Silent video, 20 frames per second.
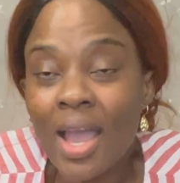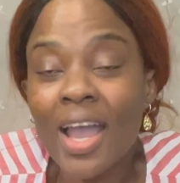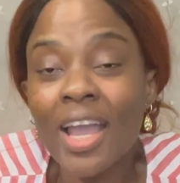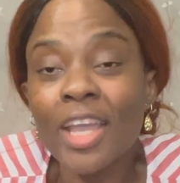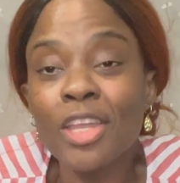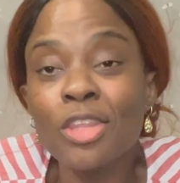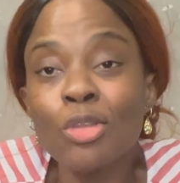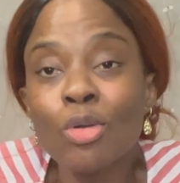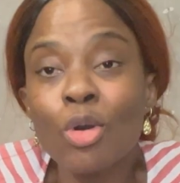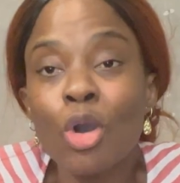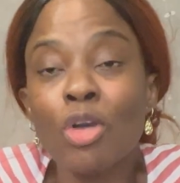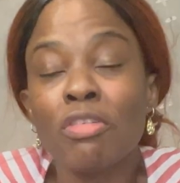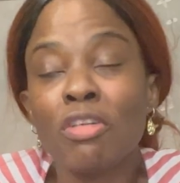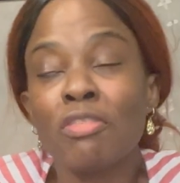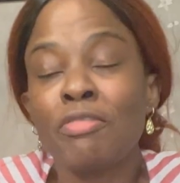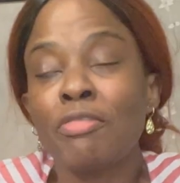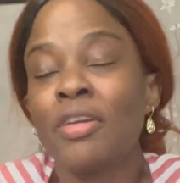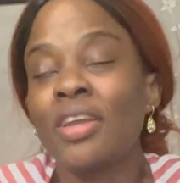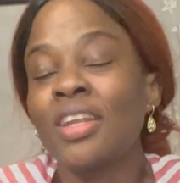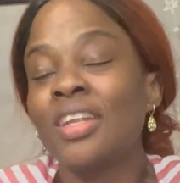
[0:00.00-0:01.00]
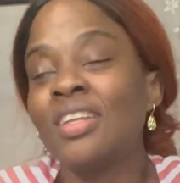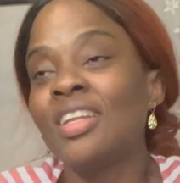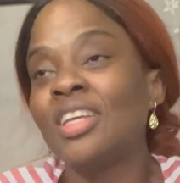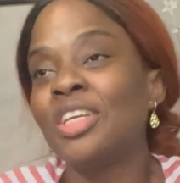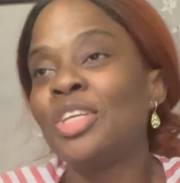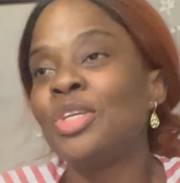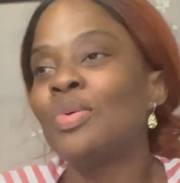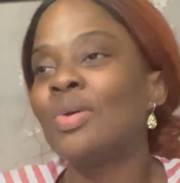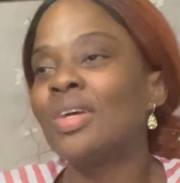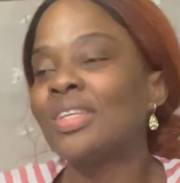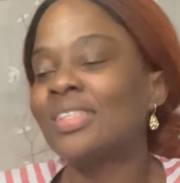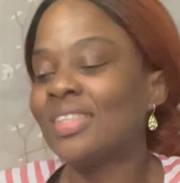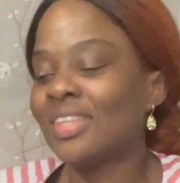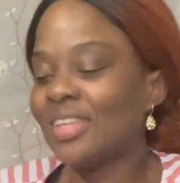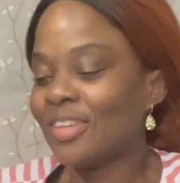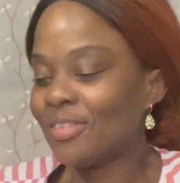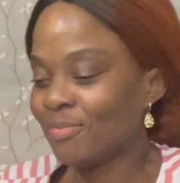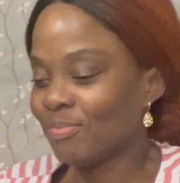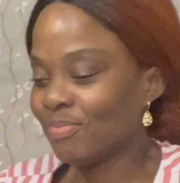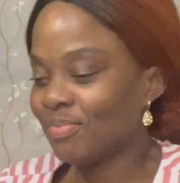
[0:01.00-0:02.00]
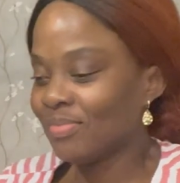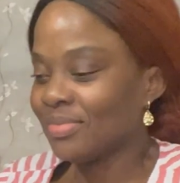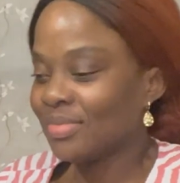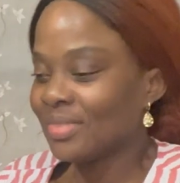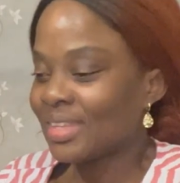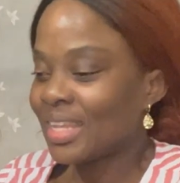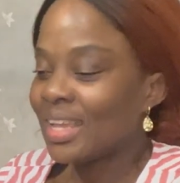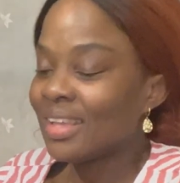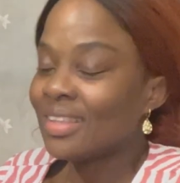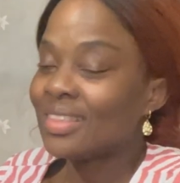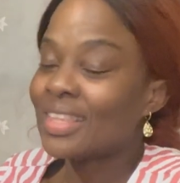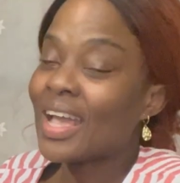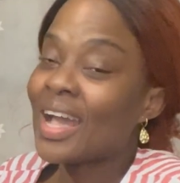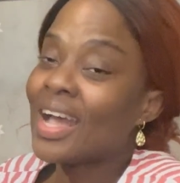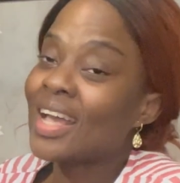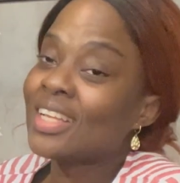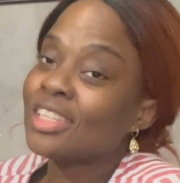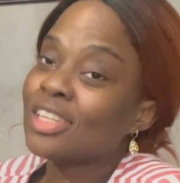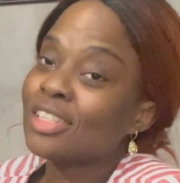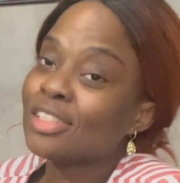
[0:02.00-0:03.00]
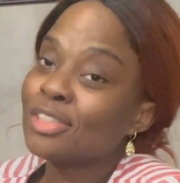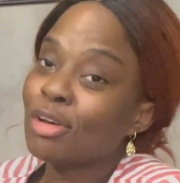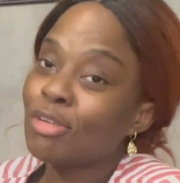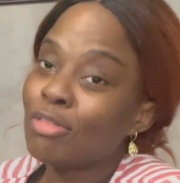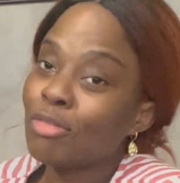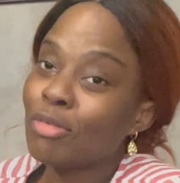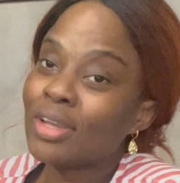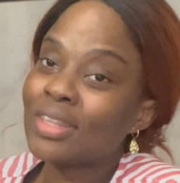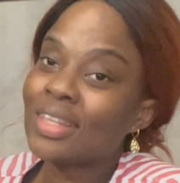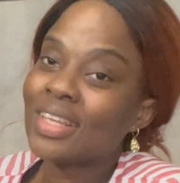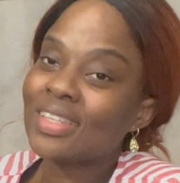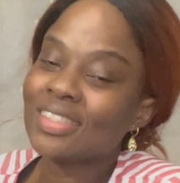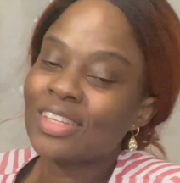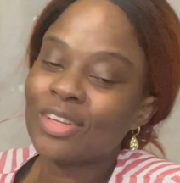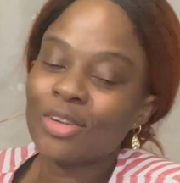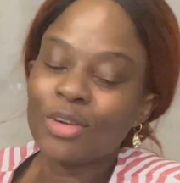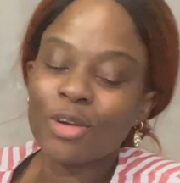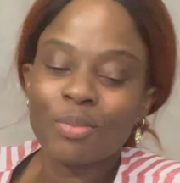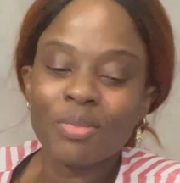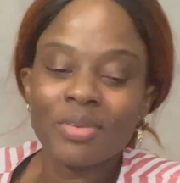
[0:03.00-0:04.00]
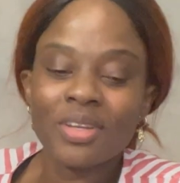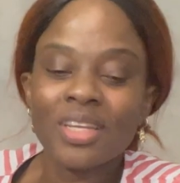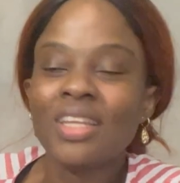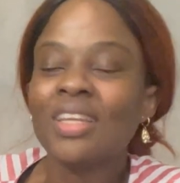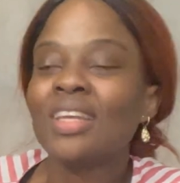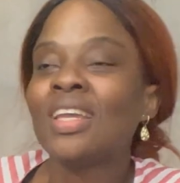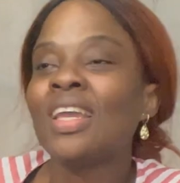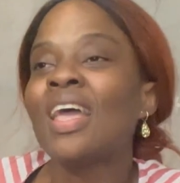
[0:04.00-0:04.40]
I know of a friend in the USA that has a software testing company.